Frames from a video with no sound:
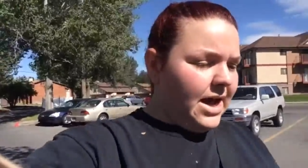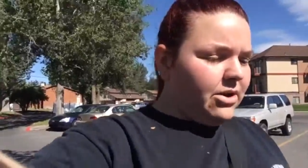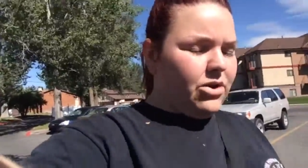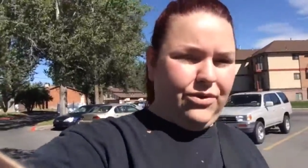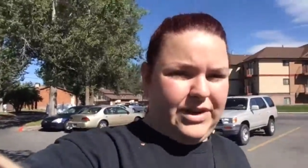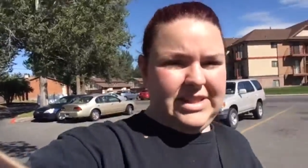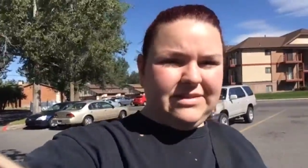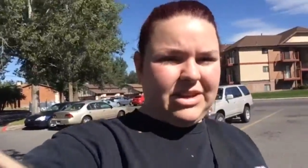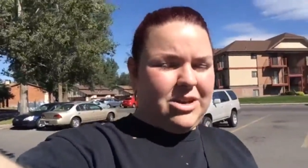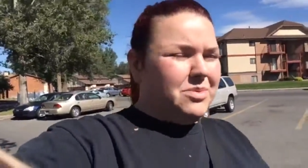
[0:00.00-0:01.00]
I don't know if he's
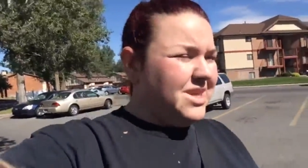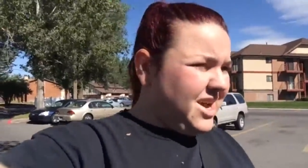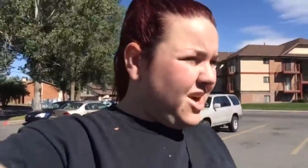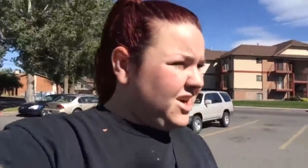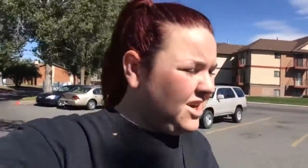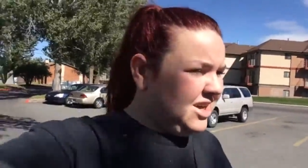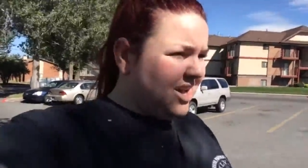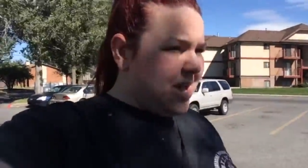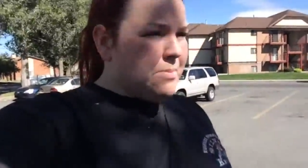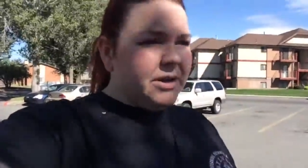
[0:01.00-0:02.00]
even going to be there,
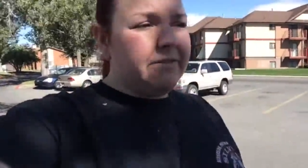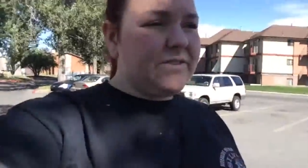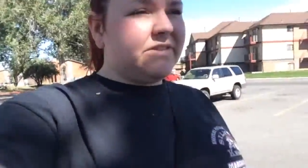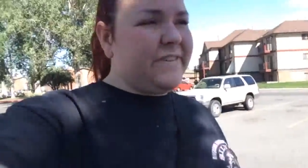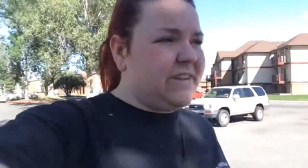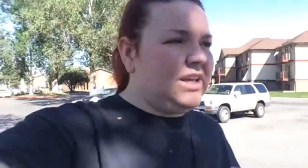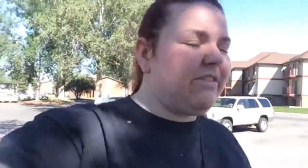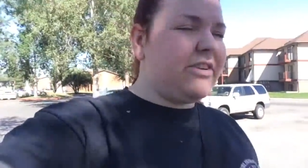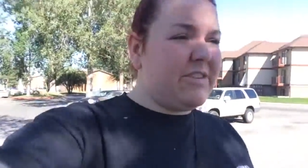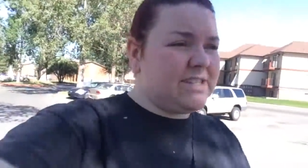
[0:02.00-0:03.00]
but even,
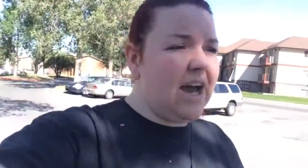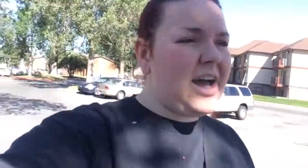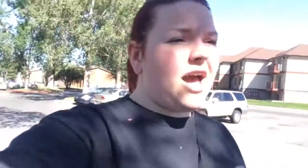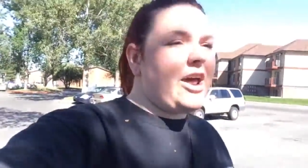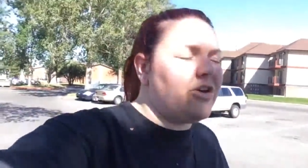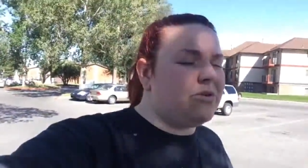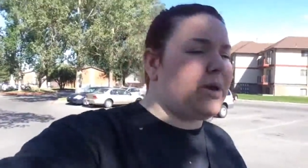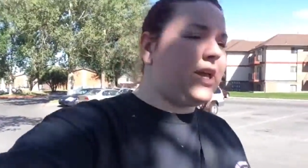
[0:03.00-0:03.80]
even if he's not, I know that my